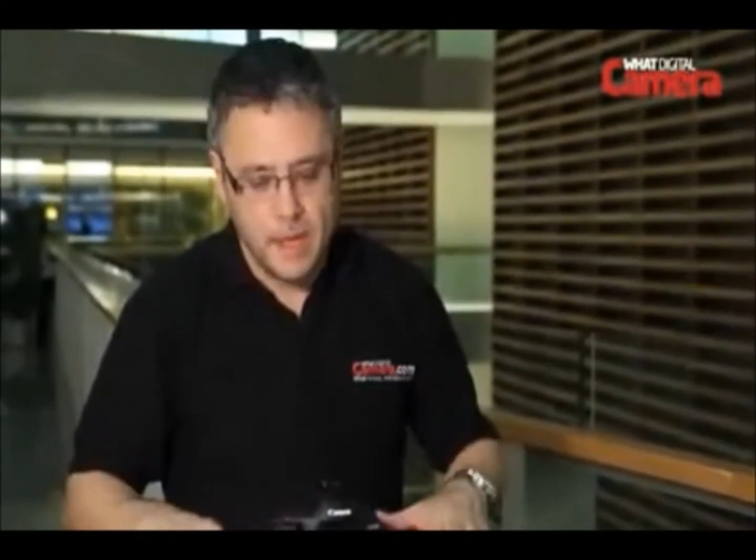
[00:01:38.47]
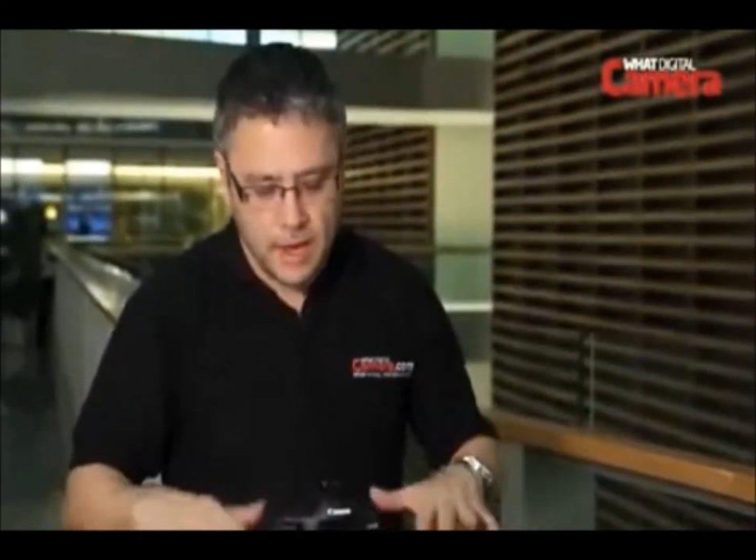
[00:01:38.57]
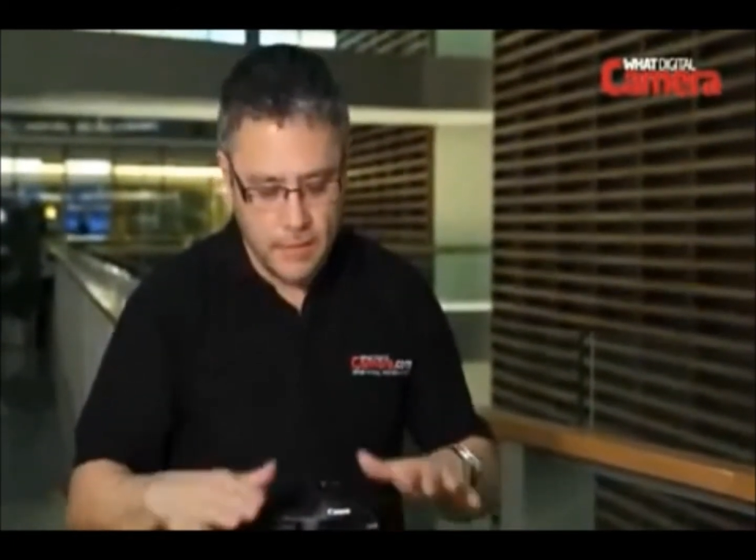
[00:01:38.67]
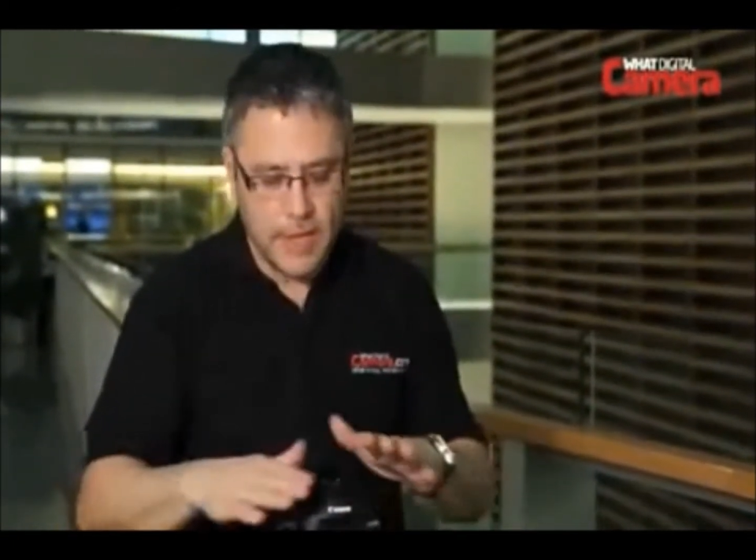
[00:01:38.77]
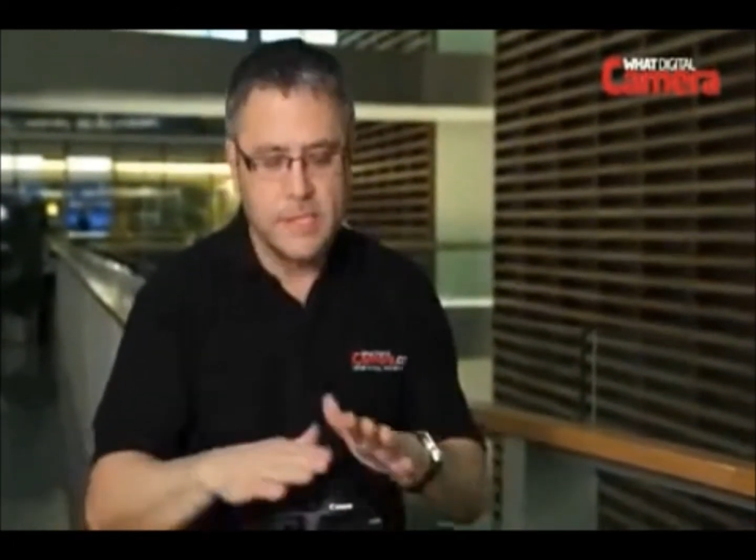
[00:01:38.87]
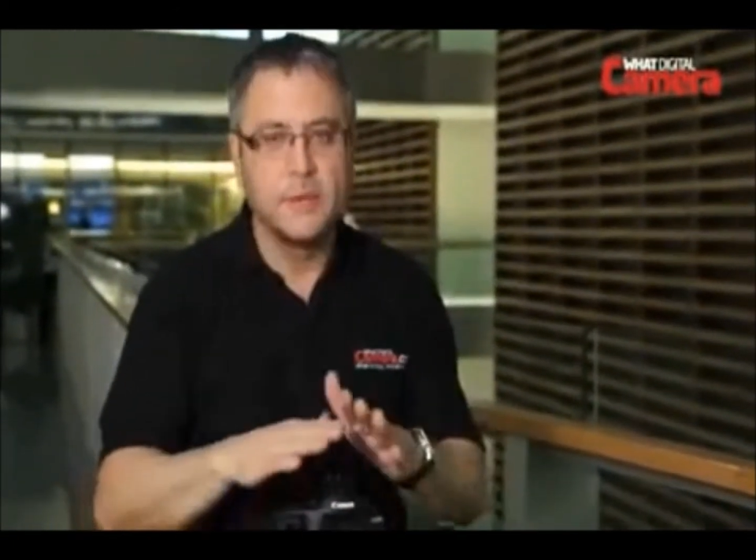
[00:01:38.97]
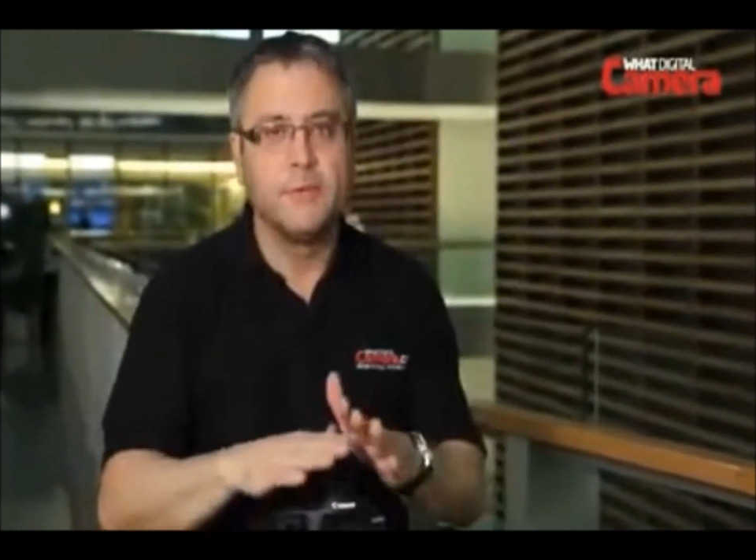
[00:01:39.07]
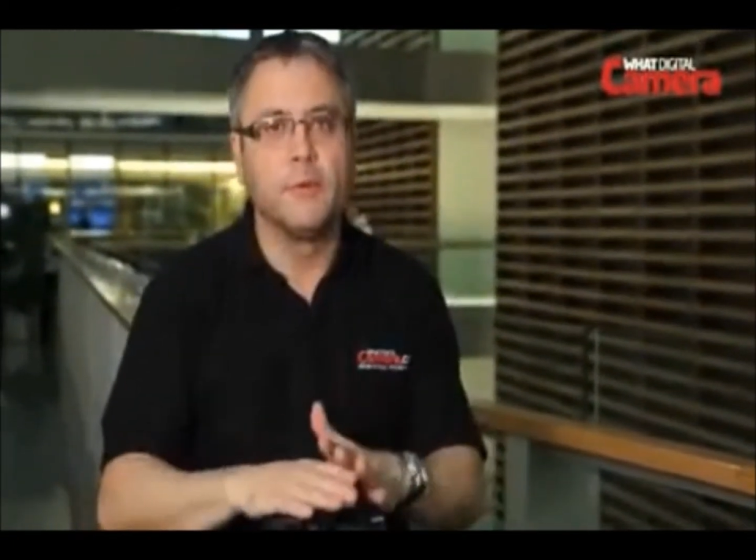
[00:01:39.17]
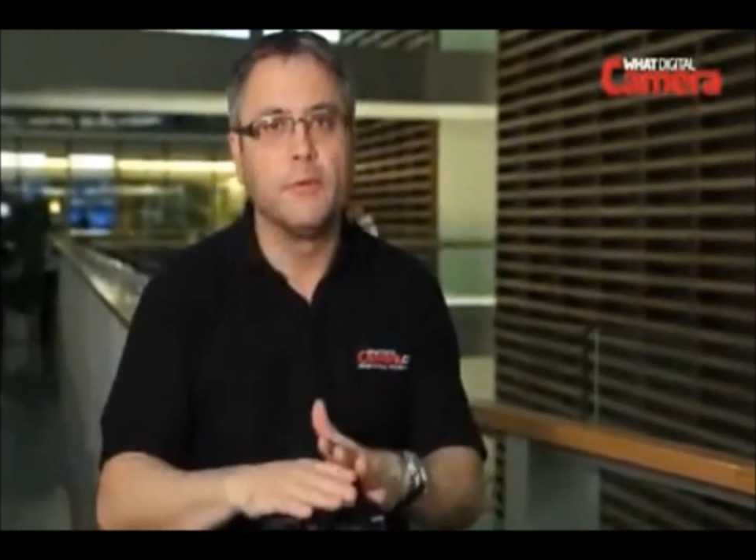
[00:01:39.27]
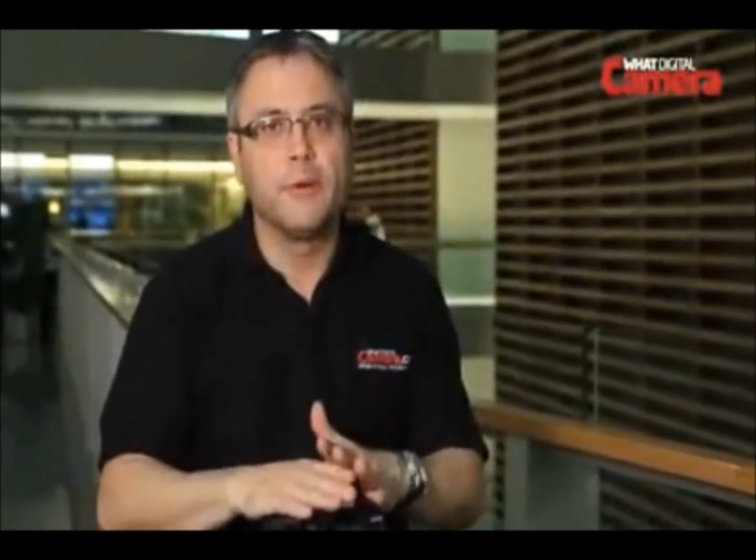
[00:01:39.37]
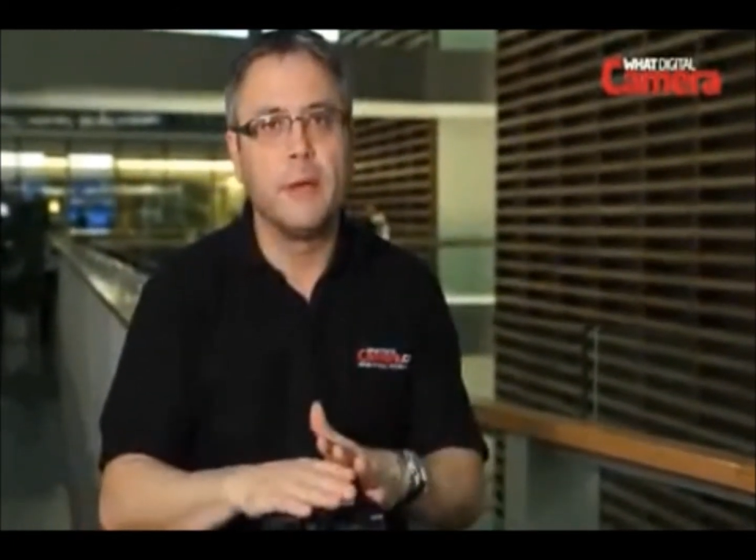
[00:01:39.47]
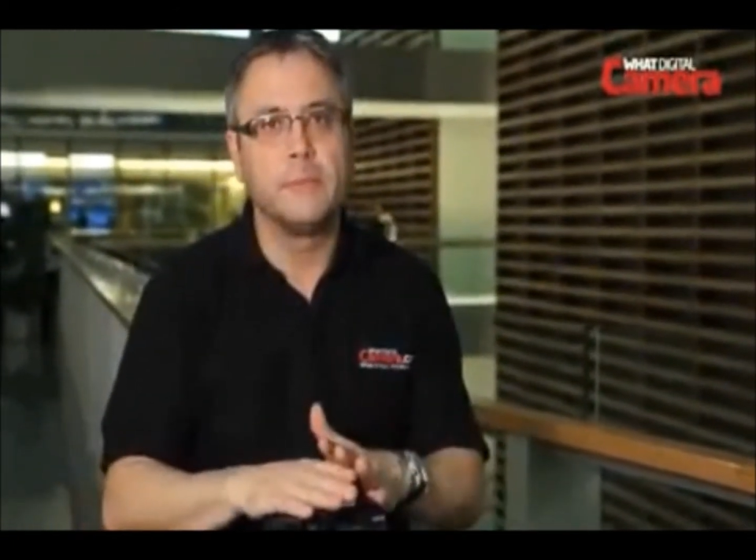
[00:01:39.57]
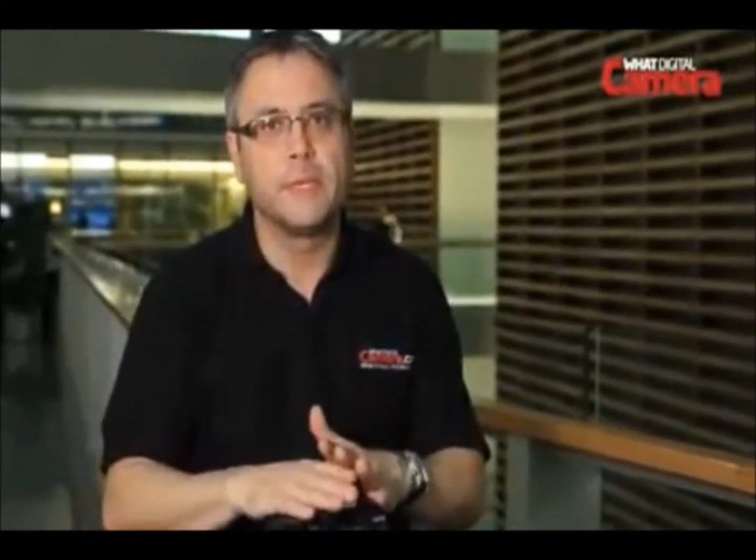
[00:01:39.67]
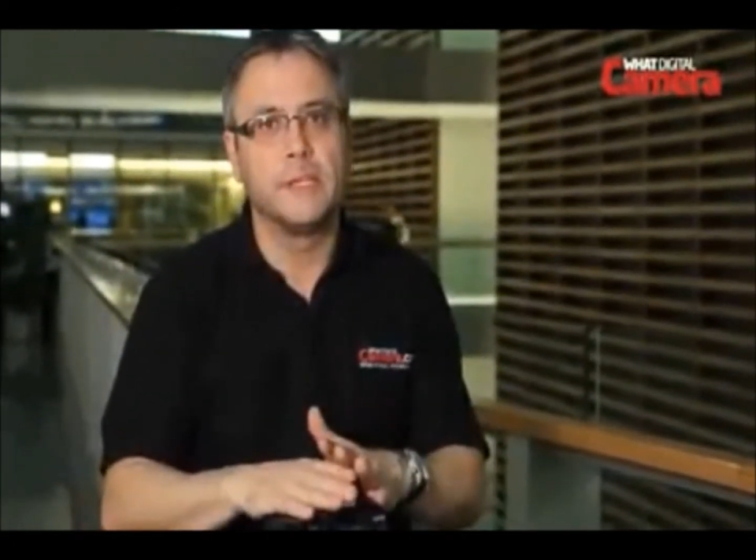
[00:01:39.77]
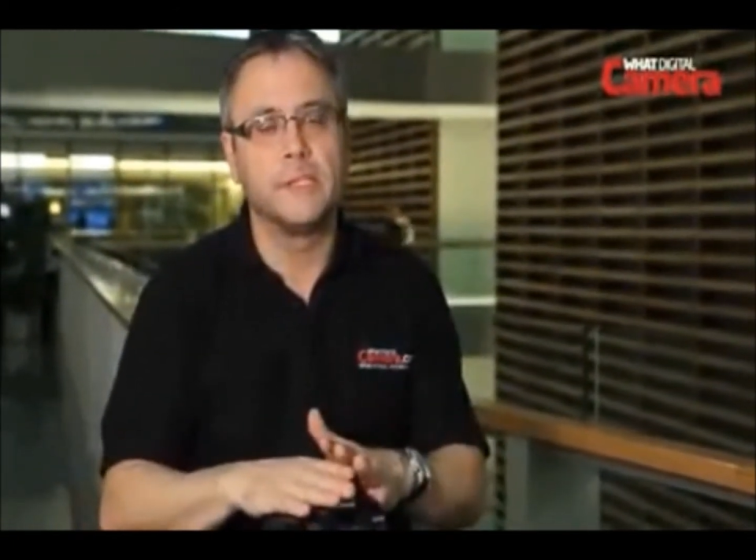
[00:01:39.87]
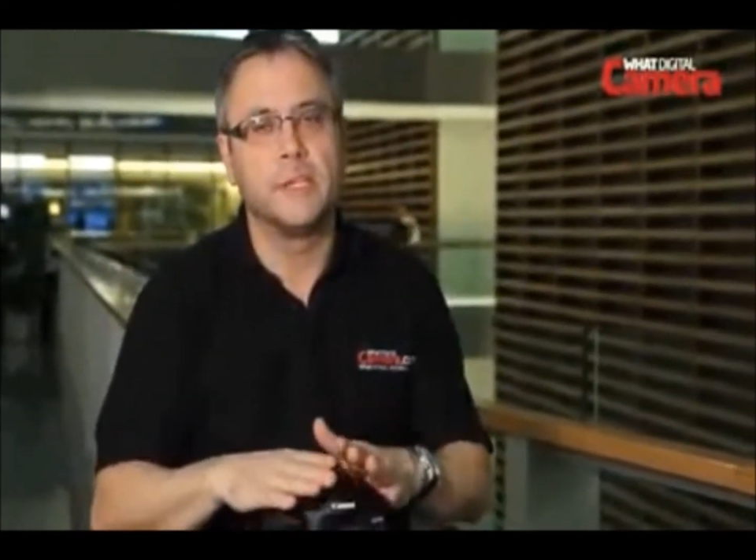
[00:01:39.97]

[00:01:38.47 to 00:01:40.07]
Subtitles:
and there's your full frame sensor